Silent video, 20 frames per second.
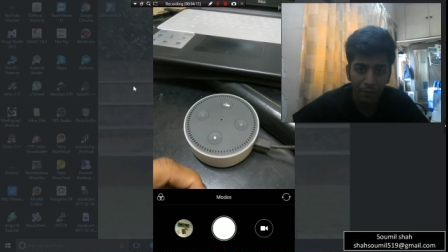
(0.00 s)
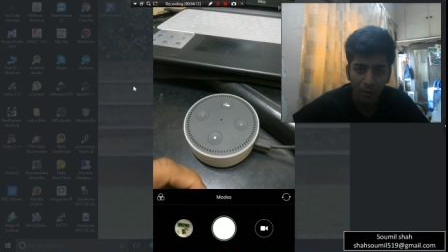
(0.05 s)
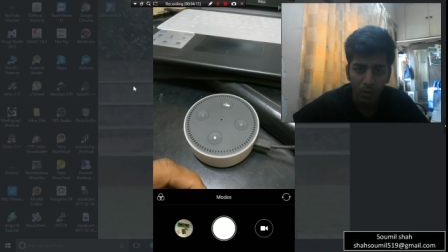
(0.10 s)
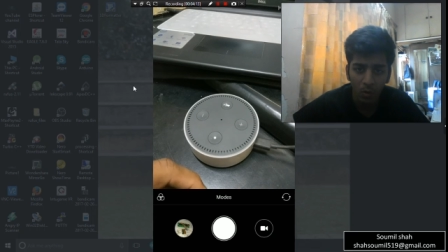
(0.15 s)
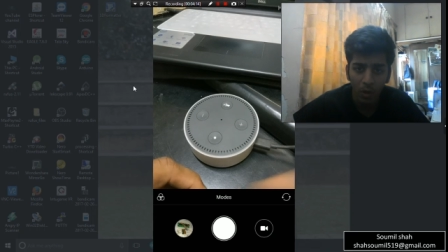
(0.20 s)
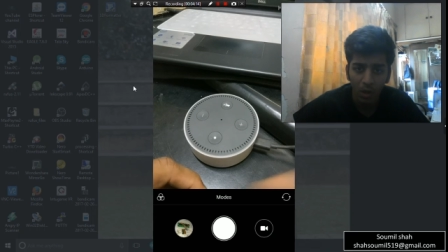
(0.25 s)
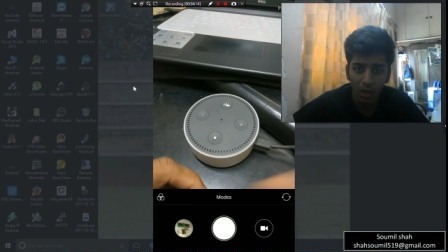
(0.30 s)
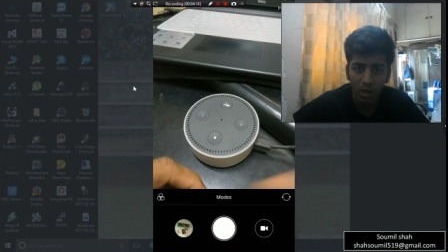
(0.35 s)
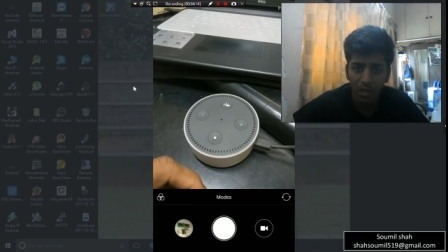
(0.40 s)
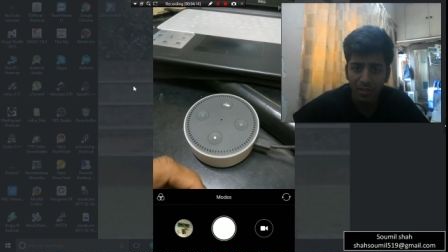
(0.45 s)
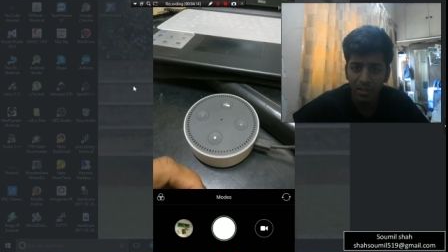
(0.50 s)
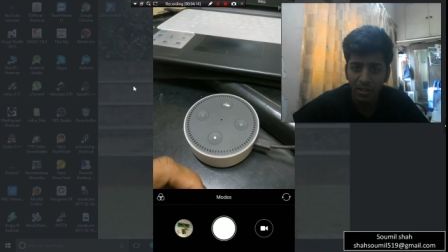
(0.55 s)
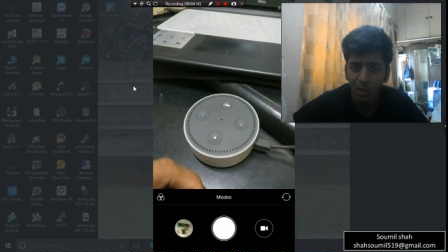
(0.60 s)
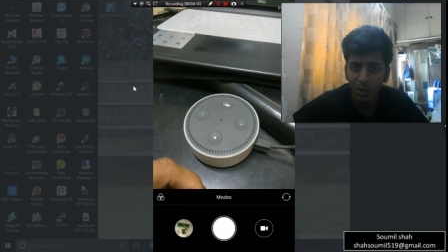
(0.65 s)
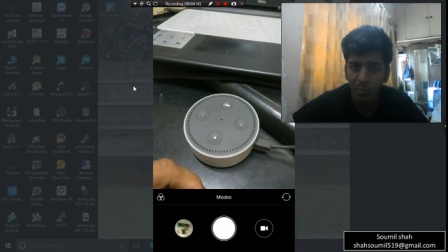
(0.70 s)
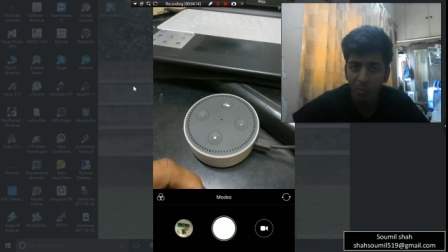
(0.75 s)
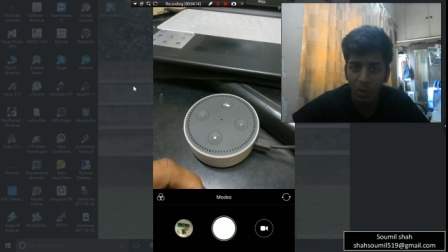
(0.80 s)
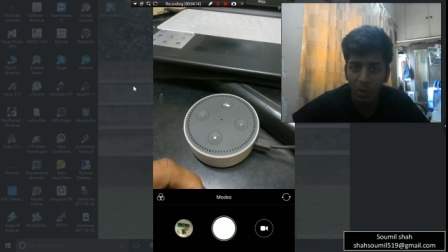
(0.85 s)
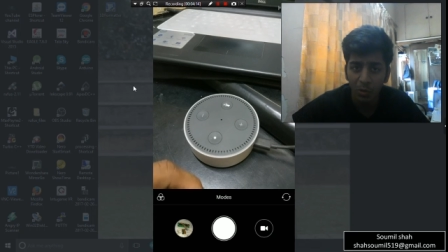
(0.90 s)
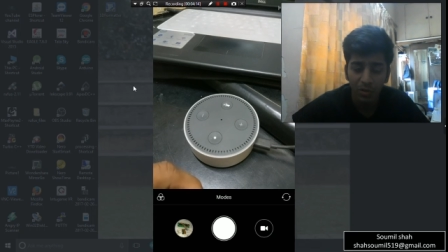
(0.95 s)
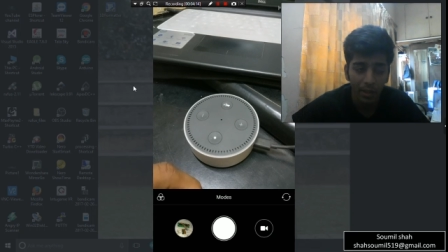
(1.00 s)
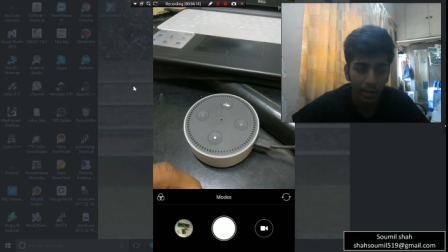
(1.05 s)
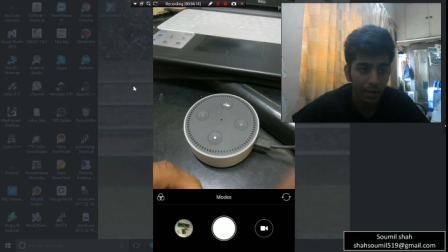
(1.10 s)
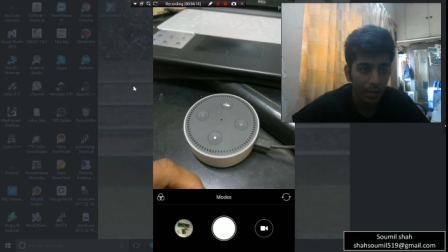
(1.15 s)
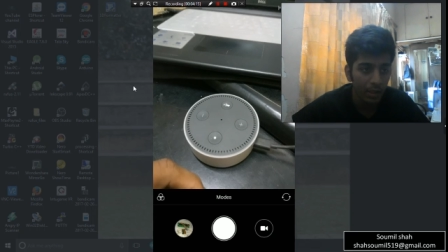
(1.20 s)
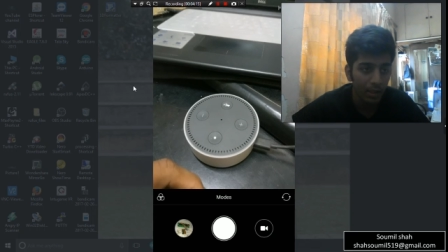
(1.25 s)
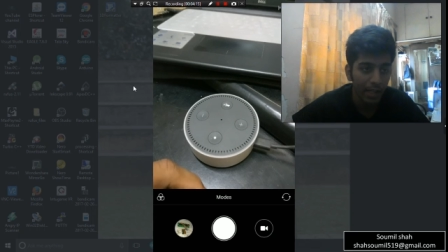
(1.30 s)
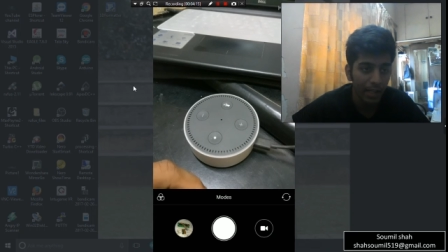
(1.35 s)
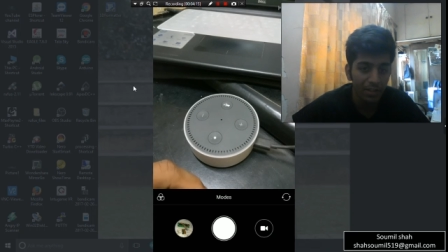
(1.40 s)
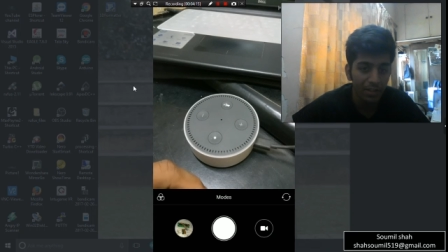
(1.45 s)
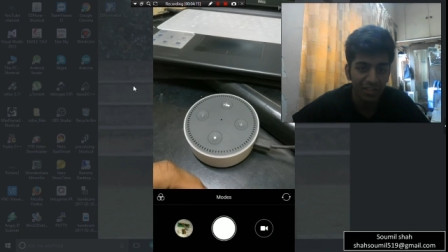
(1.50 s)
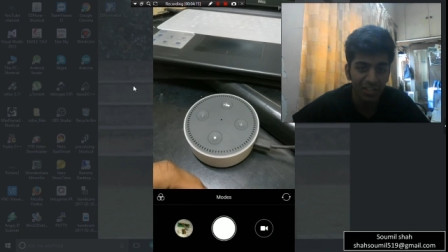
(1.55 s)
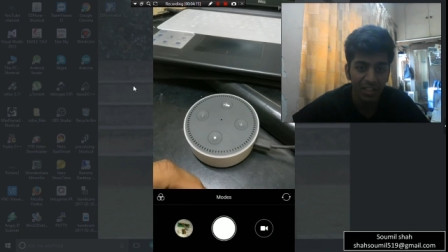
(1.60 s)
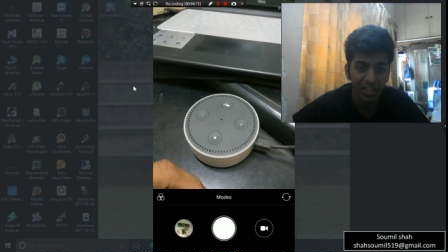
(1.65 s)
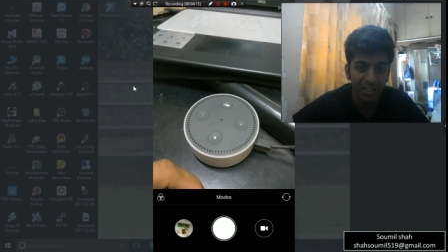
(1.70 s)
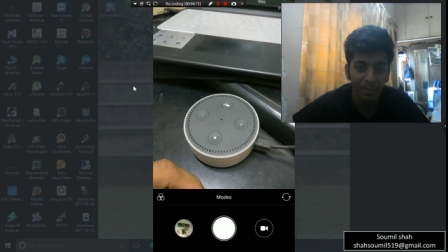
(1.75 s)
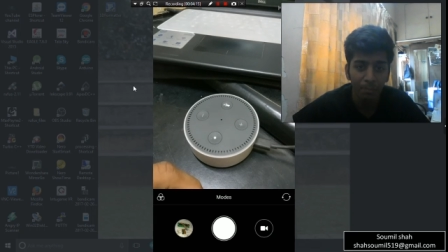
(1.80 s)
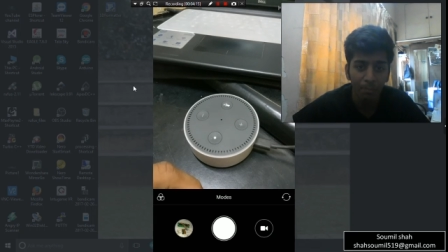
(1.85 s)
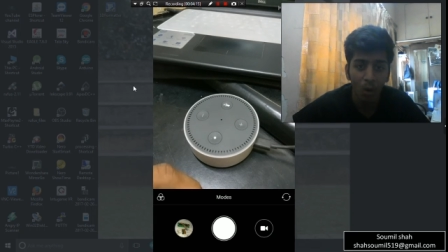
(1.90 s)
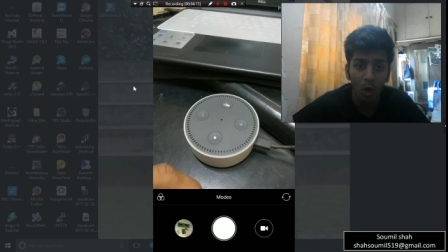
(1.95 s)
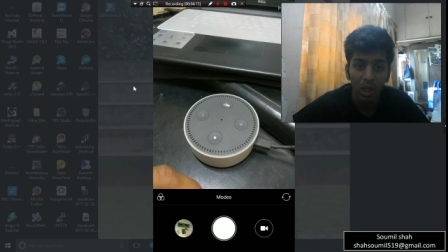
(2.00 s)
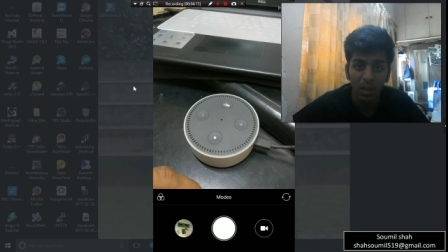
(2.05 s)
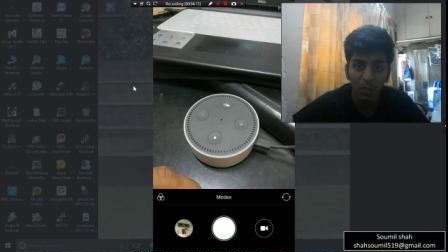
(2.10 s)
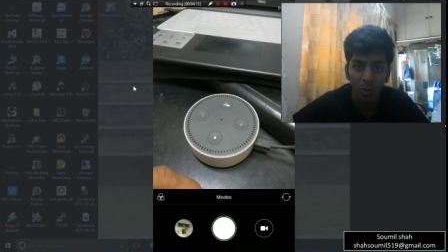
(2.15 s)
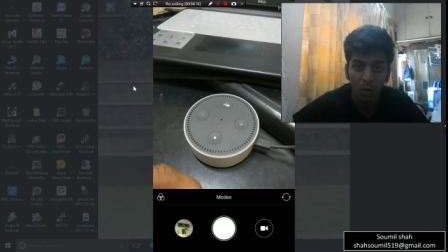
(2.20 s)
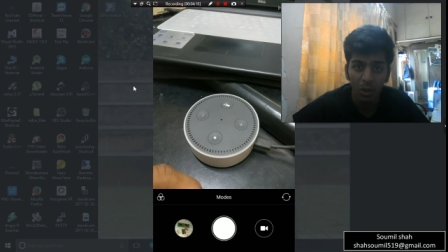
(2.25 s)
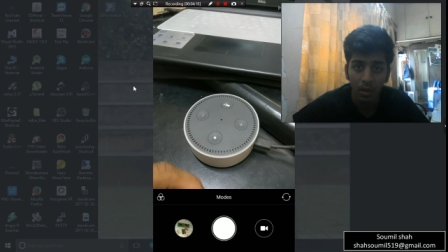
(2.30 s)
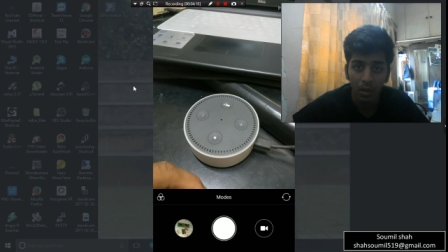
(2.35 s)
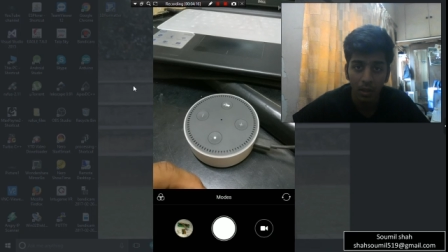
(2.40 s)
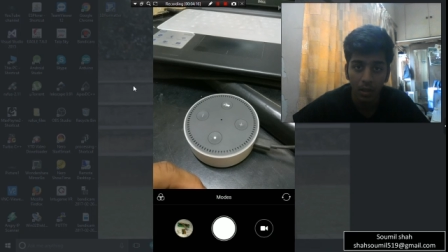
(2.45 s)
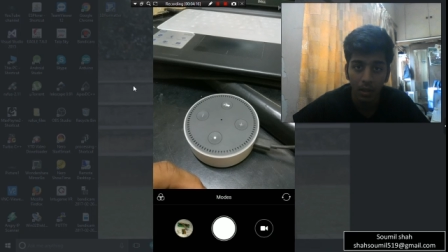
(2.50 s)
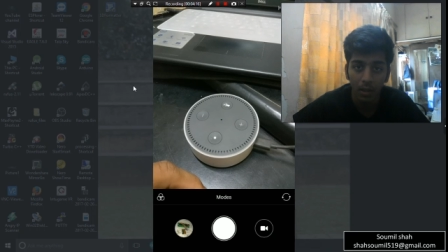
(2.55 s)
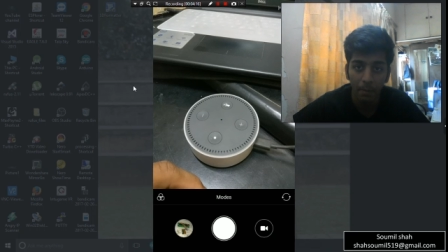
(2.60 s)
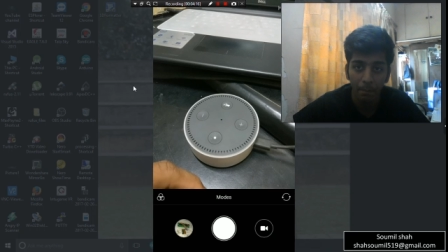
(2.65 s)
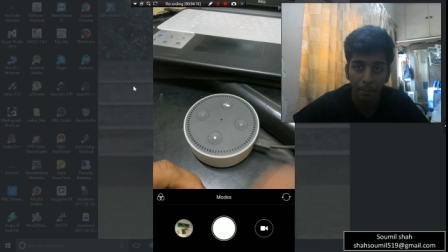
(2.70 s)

want to listen to music let's say Bollywood uh,